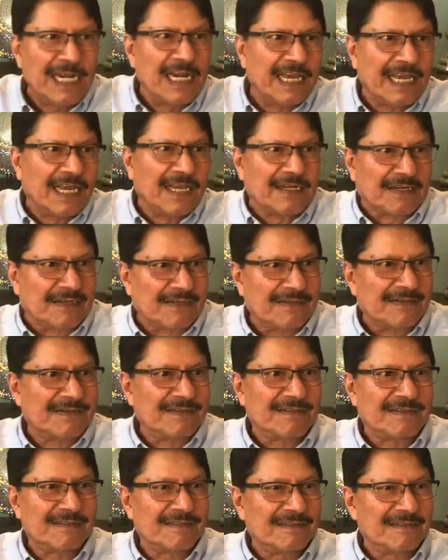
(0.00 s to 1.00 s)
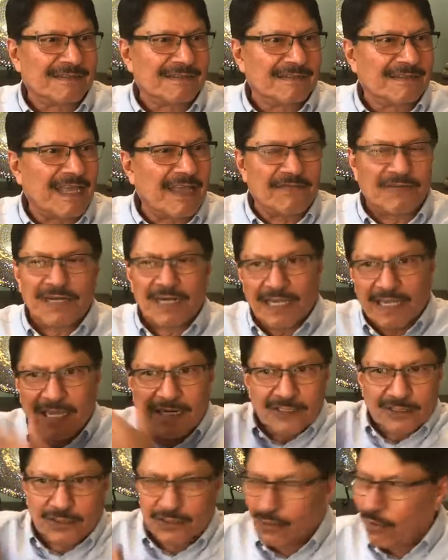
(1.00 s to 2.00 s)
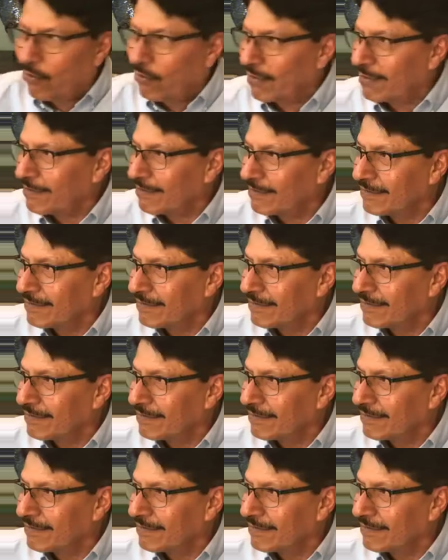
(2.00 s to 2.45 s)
liquor, have a liquor store,